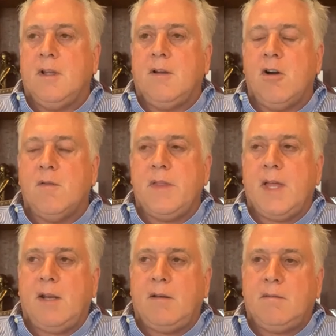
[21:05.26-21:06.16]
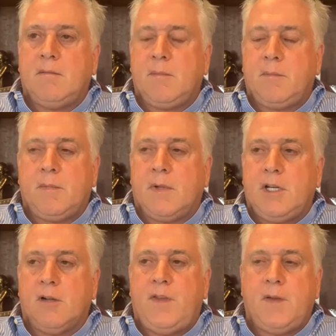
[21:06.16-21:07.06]
over that,
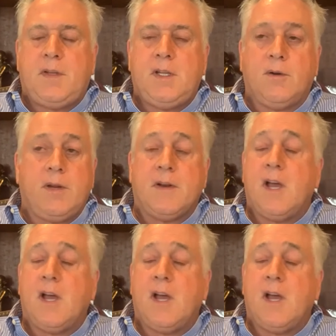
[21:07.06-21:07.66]
50 or even